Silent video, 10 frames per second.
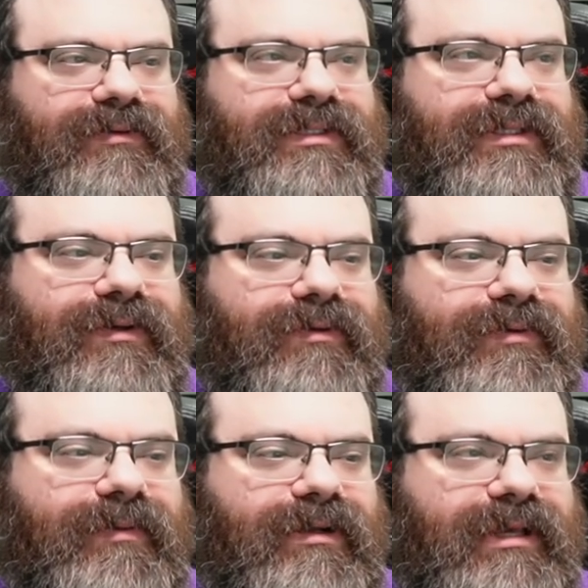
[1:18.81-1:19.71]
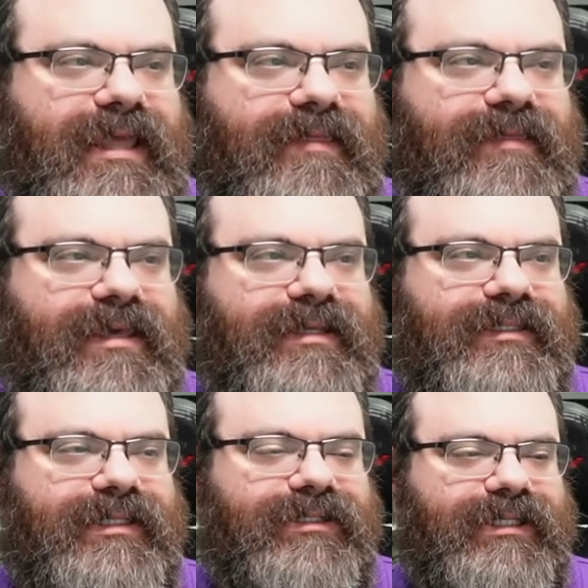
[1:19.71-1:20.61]
so we want to look at
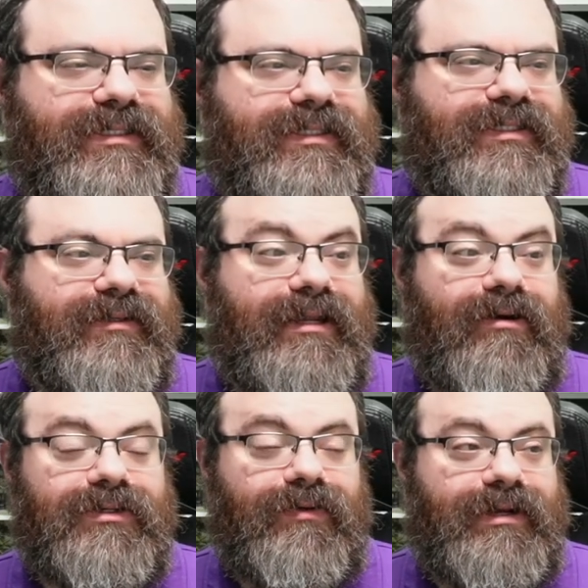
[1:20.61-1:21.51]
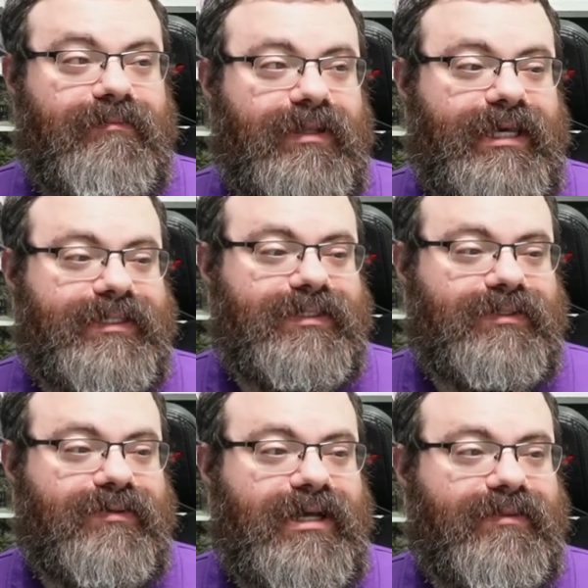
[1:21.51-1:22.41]
these digits that aren't already placed.
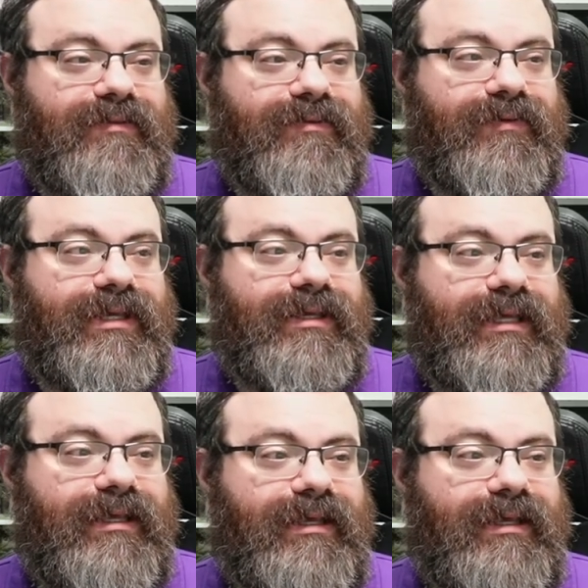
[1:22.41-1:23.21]
So not the three.